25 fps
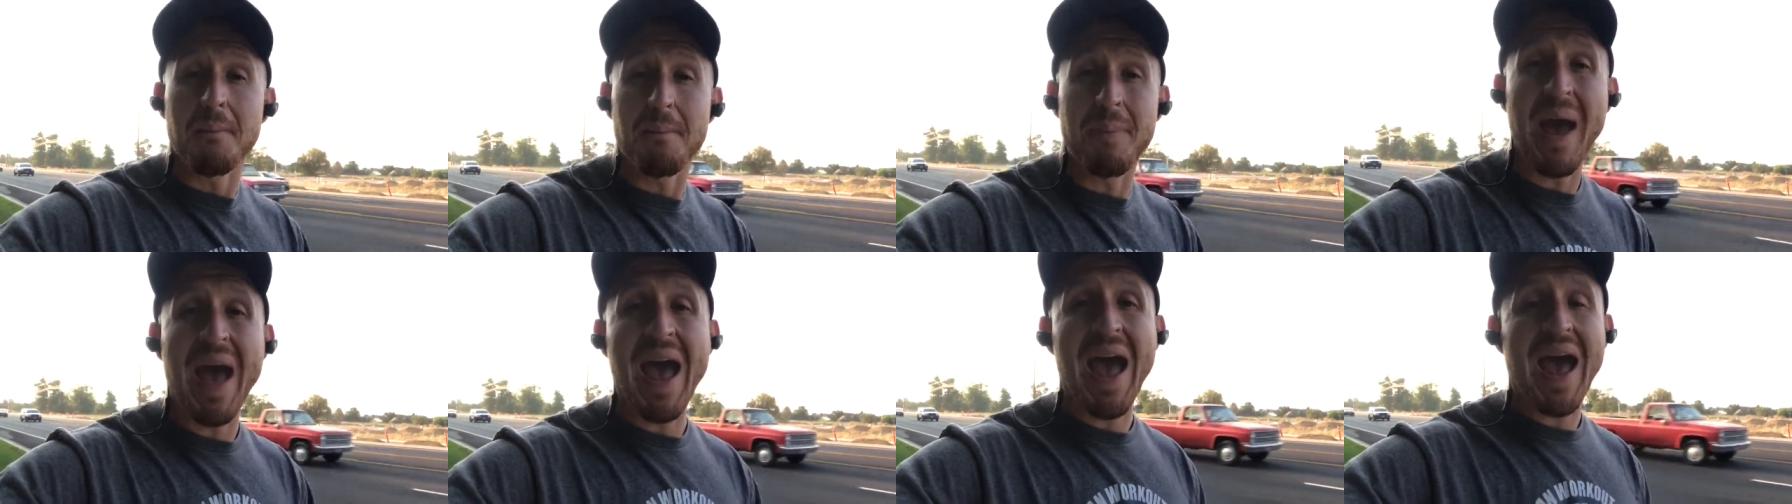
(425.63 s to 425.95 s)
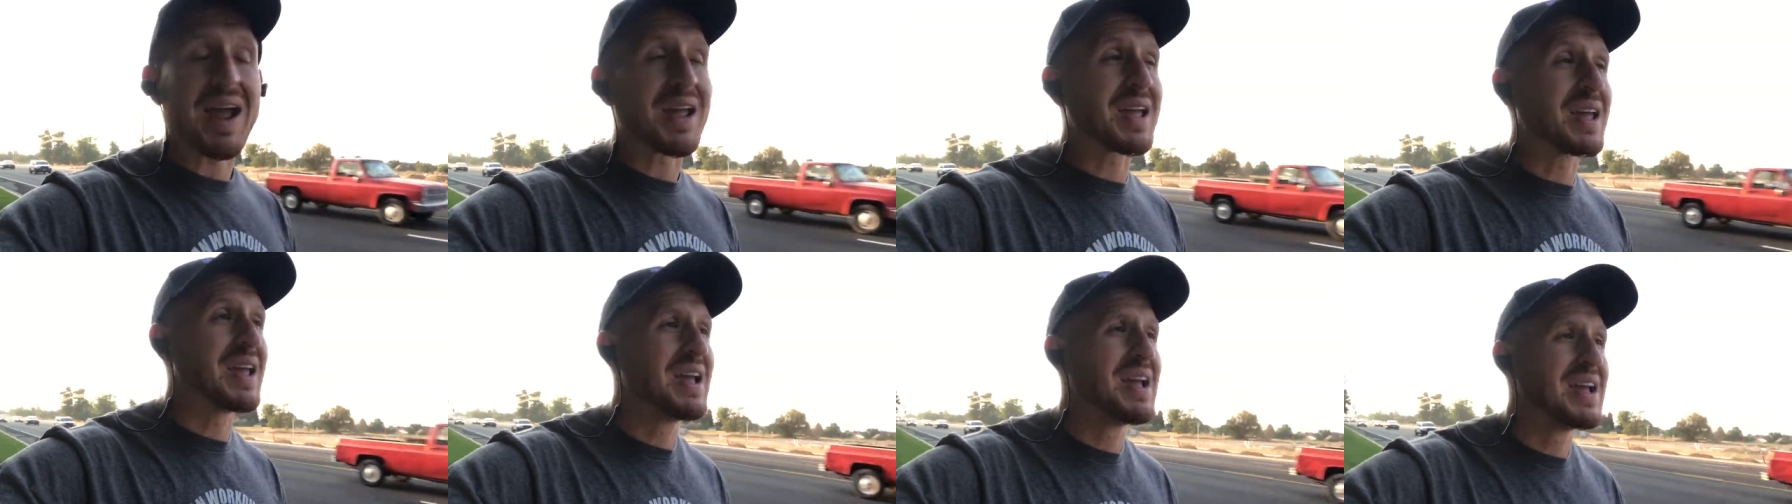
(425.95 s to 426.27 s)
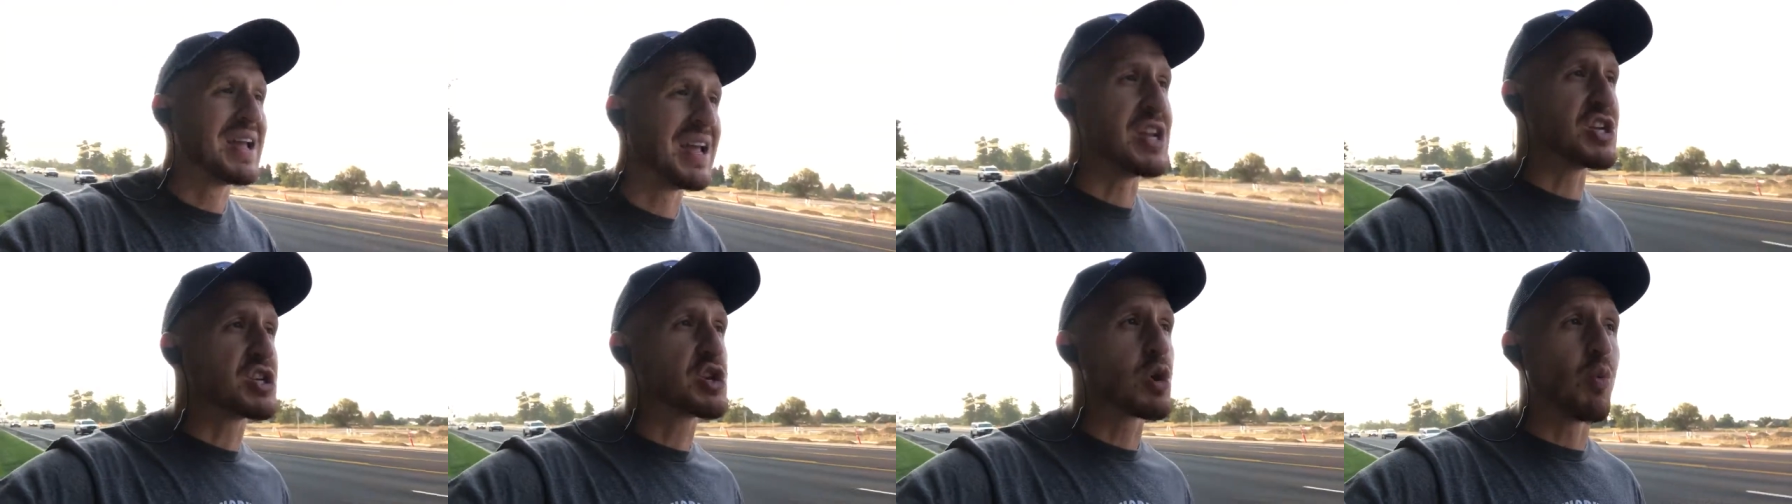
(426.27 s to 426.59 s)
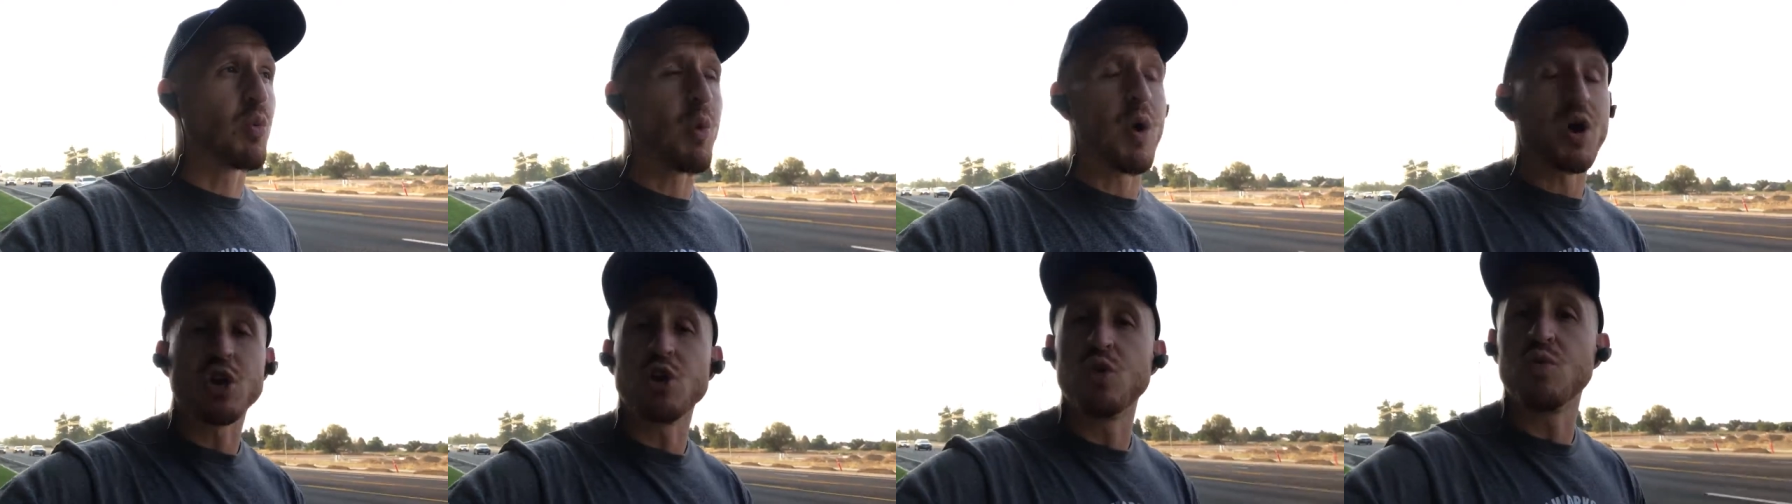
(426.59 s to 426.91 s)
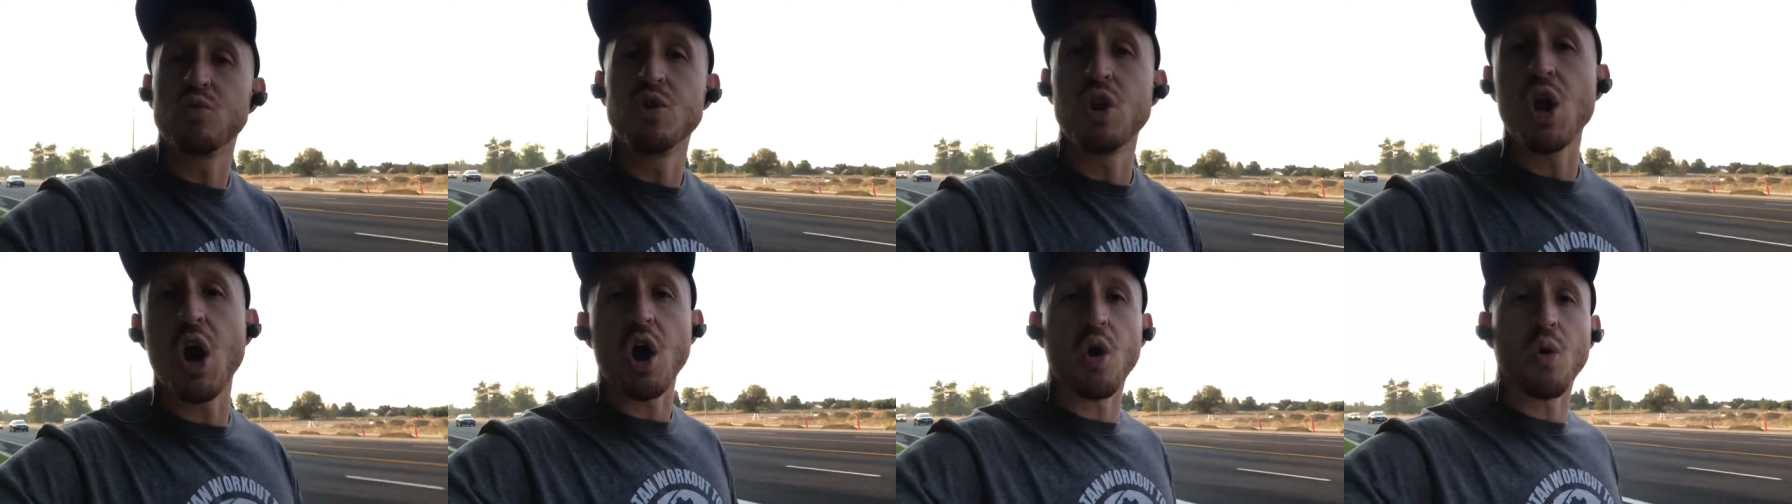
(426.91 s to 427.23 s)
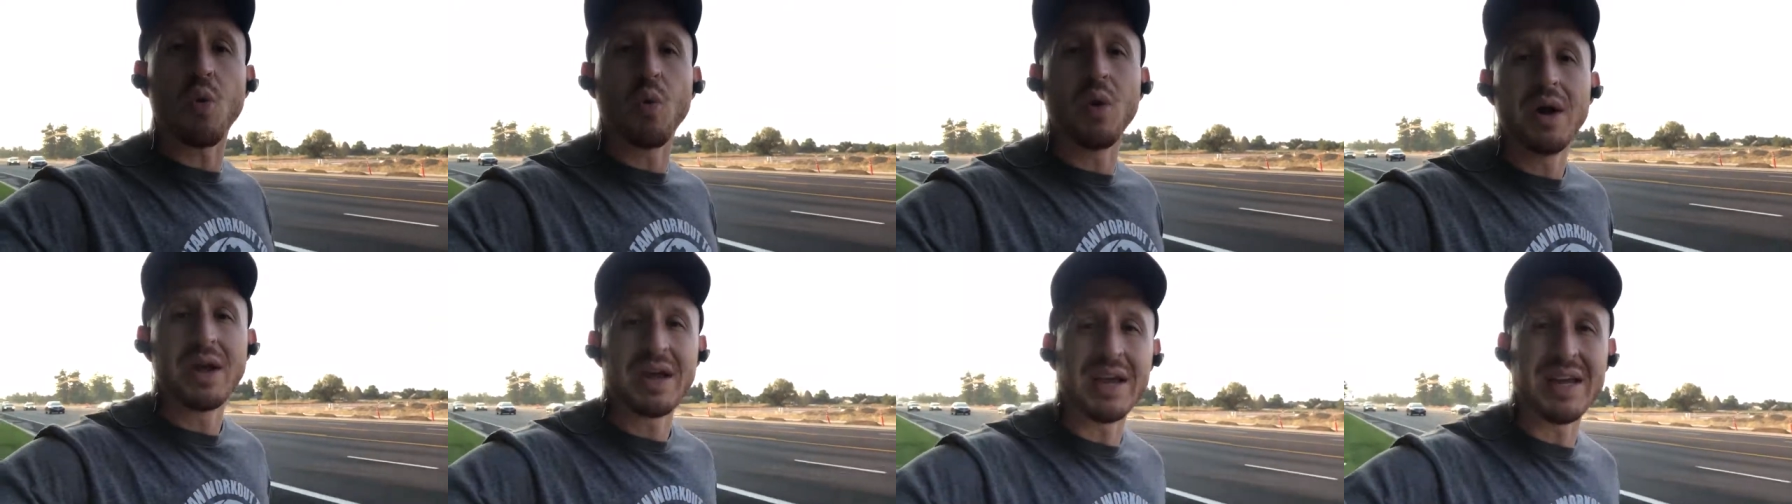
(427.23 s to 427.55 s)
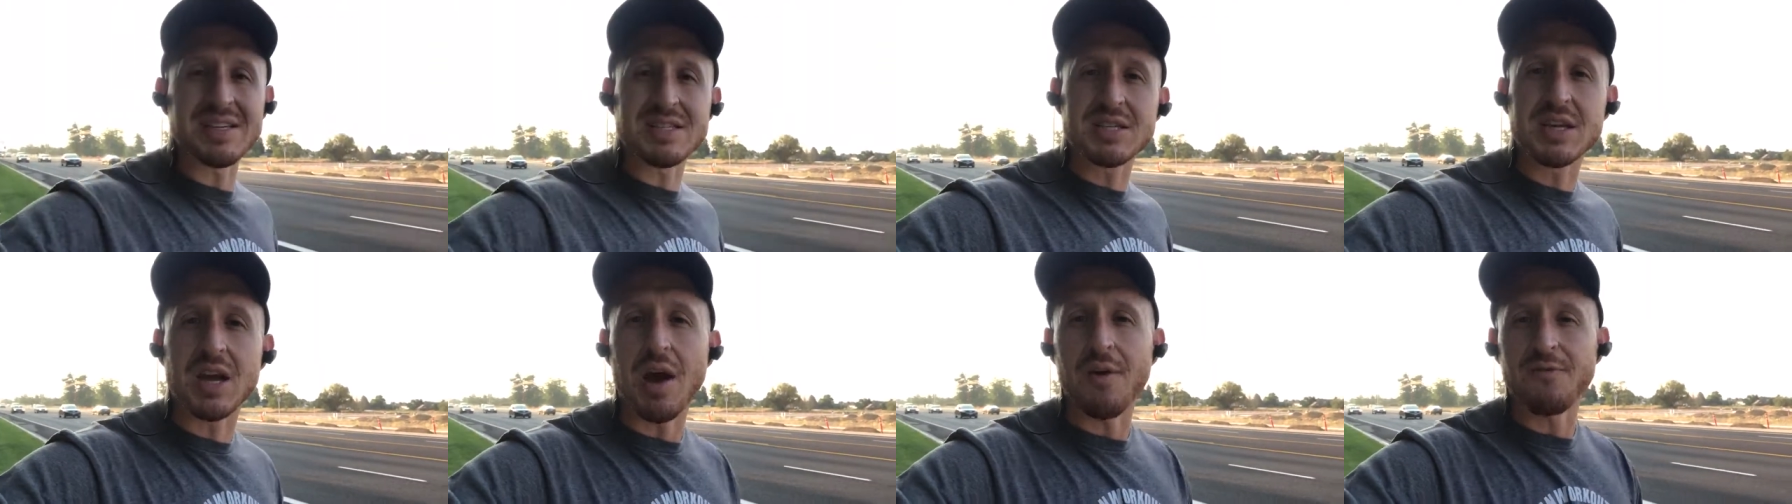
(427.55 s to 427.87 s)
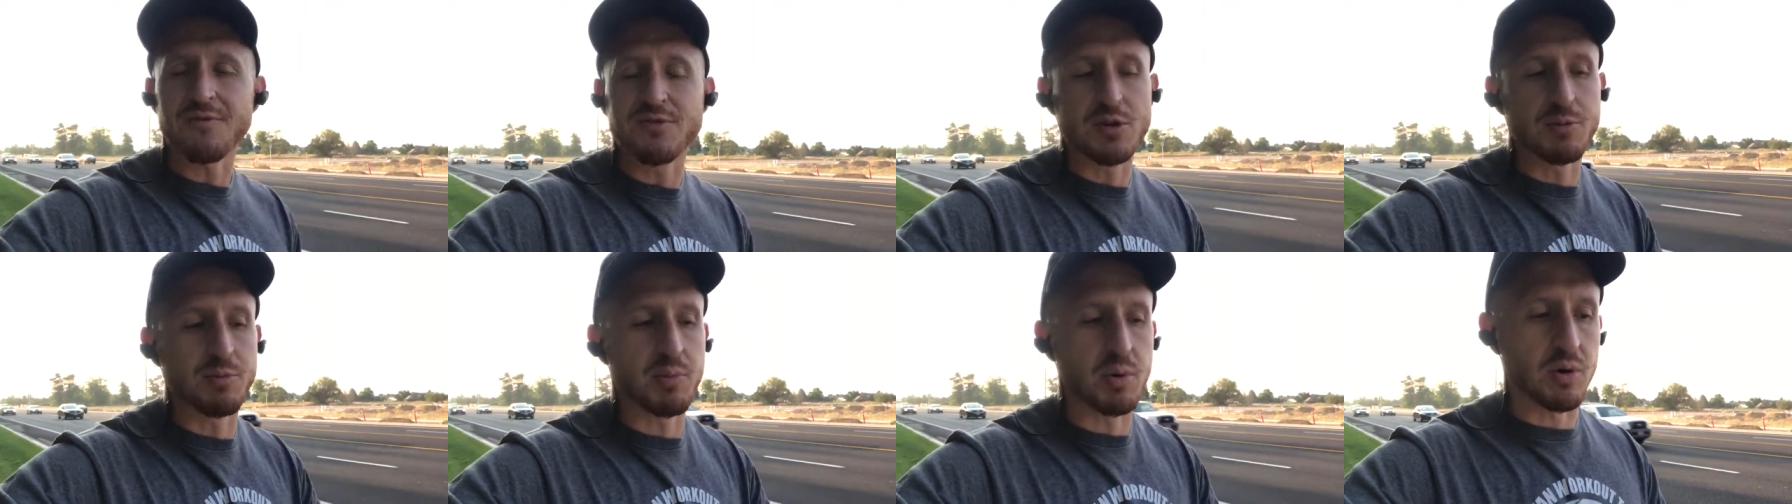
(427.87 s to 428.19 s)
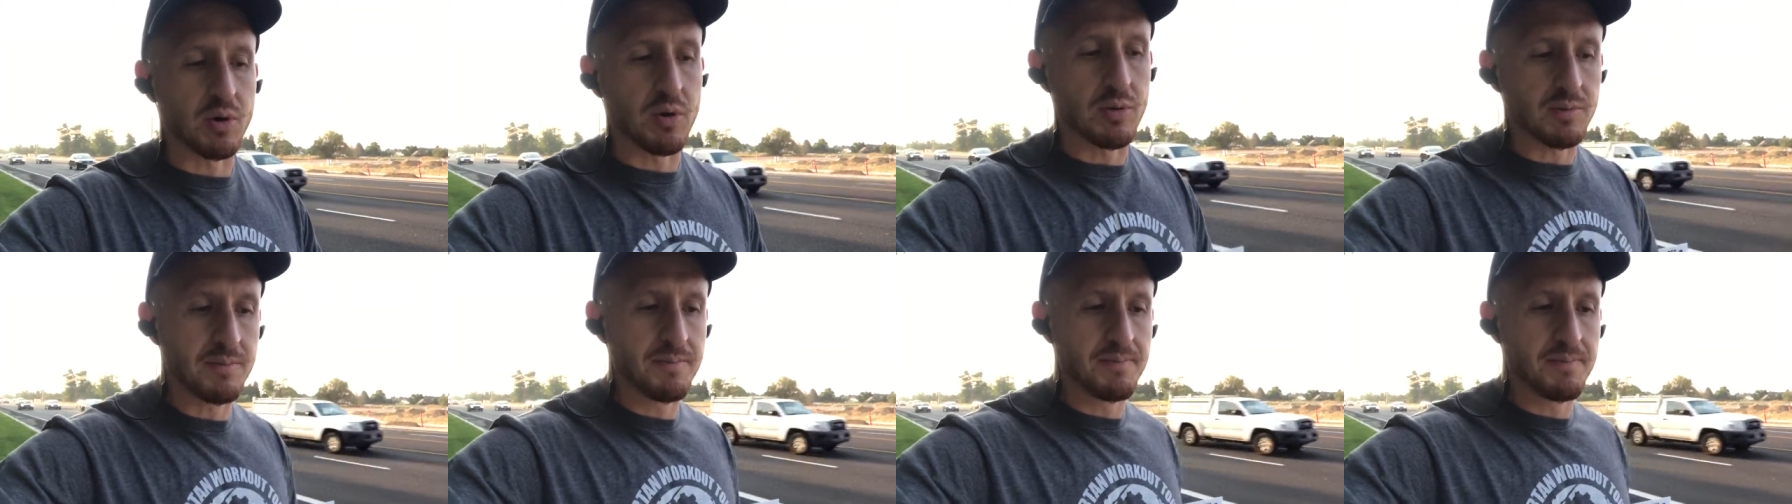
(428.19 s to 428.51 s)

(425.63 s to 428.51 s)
back into what you know is comfortable.